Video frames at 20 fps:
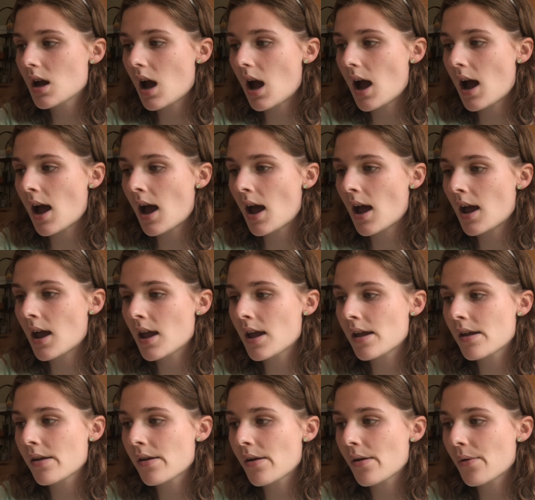
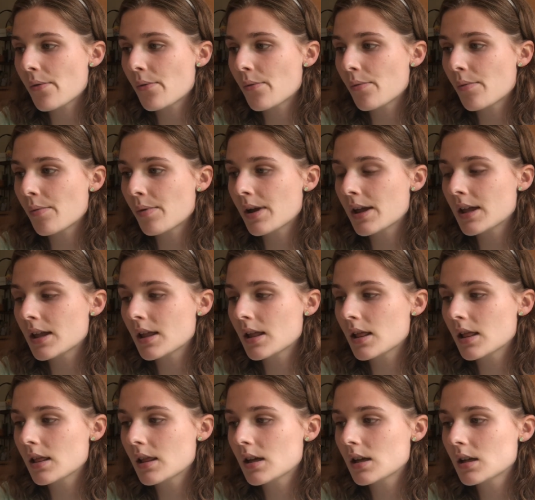I
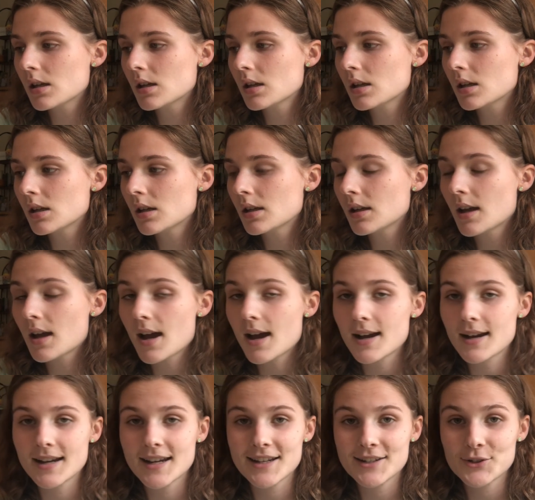will
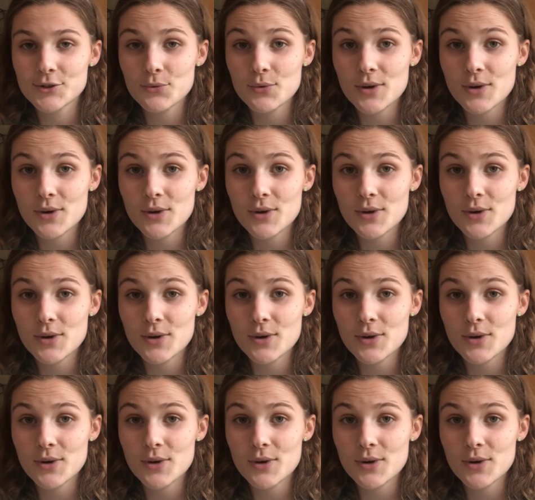get to